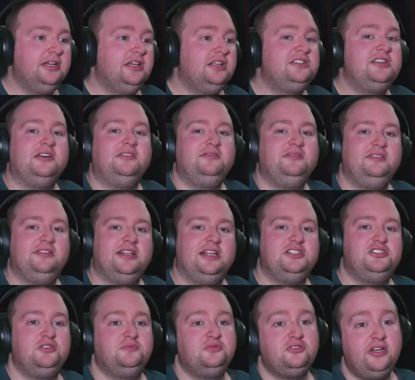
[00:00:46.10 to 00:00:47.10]
So
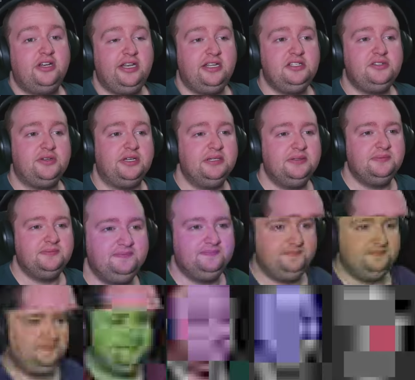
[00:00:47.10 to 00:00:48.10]
let's jump straight into it.
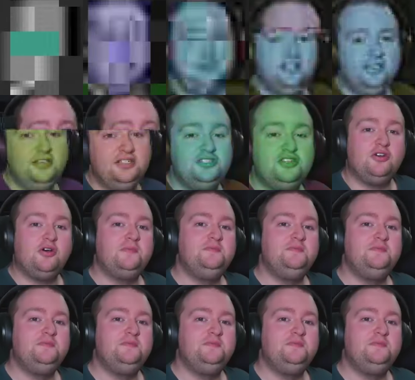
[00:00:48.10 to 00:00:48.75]
So